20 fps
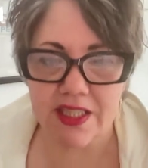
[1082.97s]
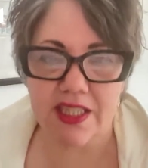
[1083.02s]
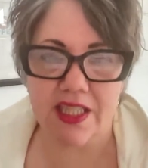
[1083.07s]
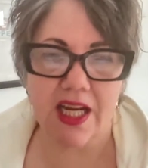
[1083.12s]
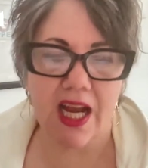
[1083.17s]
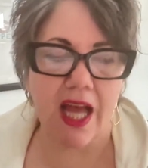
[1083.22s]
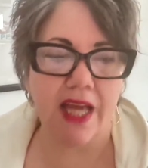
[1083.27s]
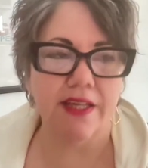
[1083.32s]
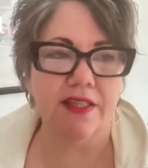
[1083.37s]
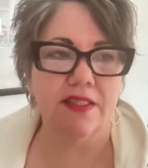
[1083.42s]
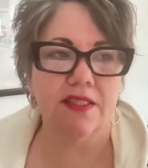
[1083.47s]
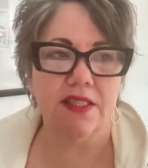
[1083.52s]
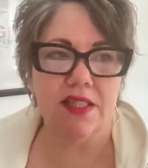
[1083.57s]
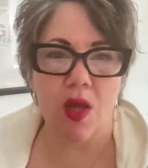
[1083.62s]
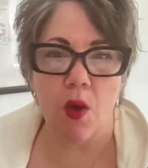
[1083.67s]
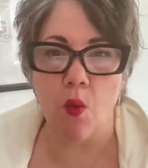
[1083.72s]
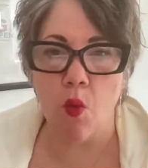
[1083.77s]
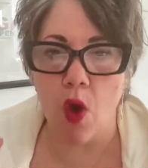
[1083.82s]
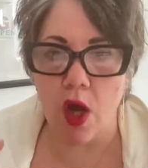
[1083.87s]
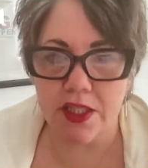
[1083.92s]
the guidance,
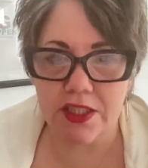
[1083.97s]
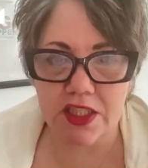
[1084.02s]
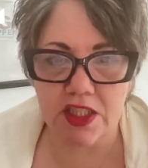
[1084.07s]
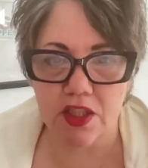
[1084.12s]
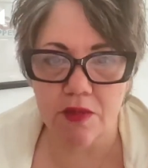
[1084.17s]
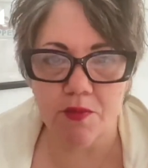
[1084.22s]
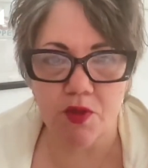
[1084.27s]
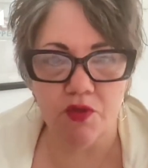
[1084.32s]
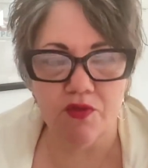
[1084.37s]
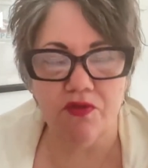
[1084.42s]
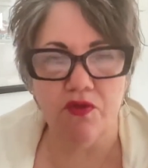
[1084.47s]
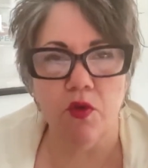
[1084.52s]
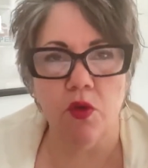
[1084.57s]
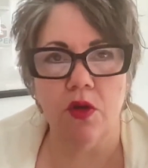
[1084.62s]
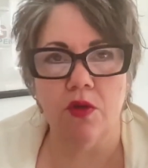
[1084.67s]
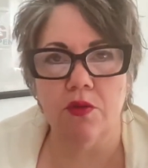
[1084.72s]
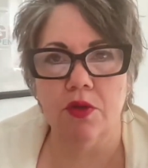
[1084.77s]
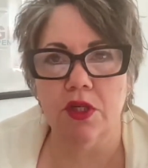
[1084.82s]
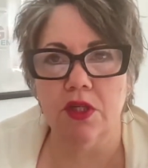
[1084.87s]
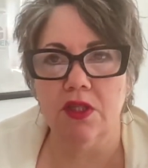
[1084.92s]
that wants to move
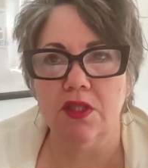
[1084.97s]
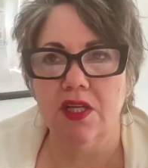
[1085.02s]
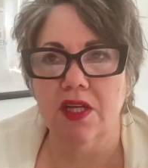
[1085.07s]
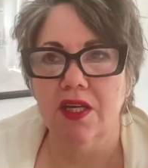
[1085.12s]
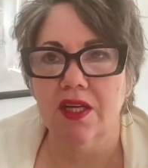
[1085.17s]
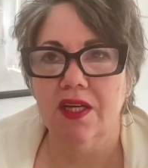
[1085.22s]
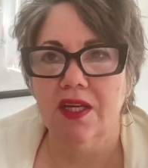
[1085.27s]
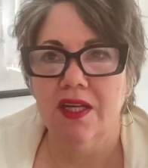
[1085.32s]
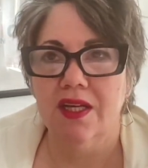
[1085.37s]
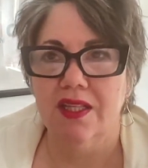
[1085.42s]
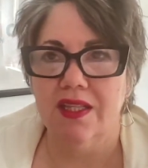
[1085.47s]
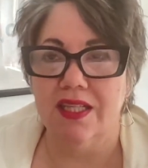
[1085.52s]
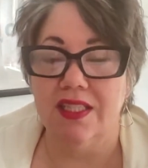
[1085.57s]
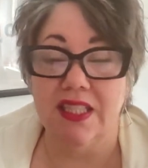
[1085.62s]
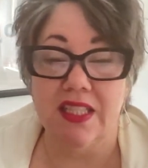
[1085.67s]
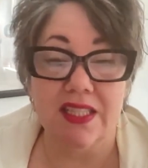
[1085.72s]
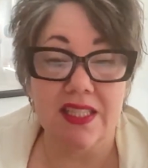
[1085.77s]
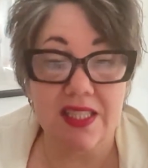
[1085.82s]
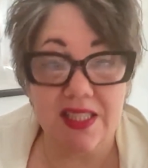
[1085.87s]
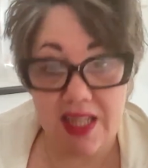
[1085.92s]
forward,
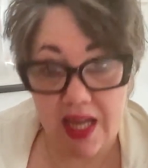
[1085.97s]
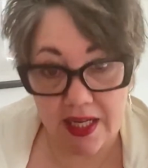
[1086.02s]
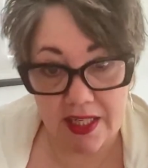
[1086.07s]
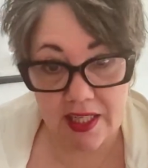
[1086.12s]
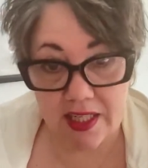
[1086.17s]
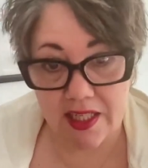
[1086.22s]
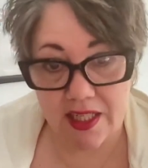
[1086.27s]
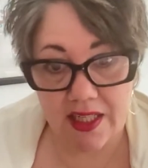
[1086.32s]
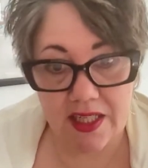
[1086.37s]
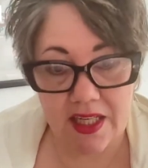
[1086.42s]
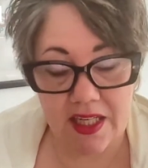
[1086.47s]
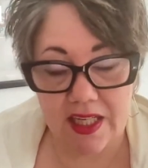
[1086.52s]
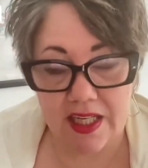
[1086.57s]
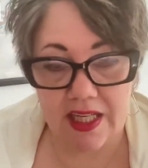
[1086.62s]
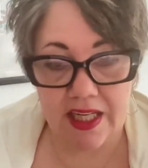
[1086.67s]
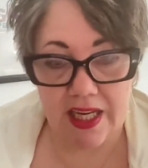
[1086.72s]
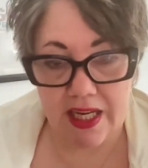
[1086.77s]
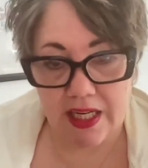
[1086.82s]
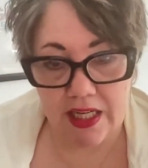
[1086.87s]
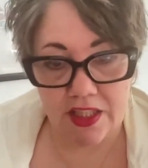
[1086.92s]
that's excited and
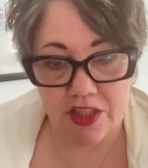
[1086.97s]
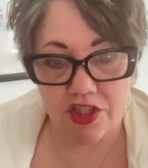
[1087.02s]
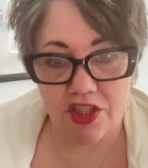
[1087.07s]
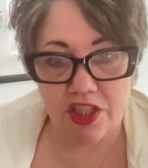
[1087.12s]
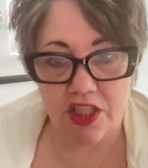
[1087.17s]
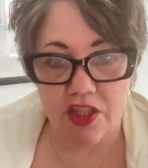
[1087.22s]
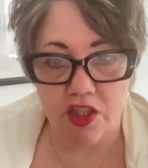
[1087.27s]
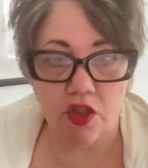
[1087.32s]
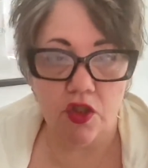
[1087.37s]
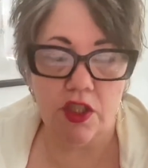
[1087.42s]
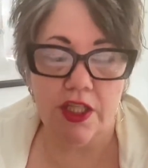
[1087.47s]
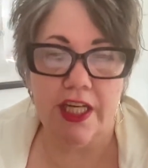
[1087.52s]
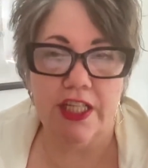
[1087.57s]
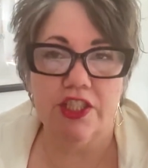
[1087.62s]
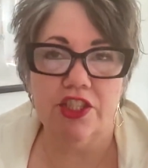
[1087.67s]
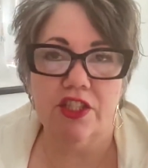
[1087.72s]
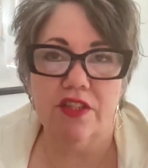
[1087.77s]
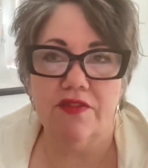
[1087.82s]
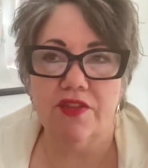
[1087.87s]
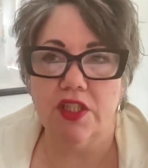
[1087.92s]
engaged in the
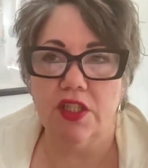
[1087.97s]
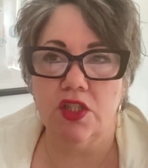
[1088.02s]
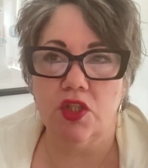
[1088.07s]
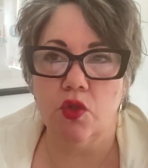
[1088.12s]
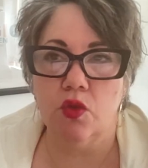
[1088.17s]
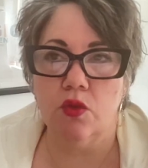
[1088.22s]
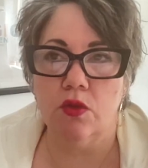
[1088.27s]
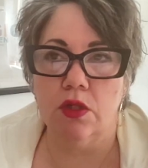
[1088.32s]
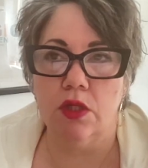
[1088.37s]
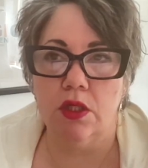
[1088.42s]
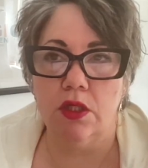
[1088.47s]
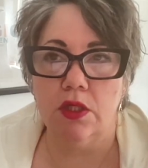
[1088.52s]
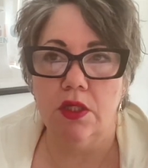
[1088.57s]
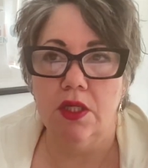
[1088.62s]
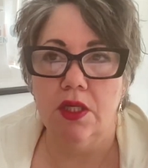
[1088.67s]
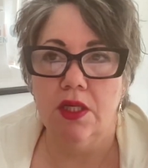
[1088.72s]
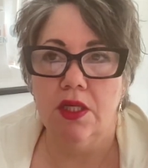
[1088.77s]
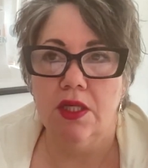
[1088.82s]
creation of the school.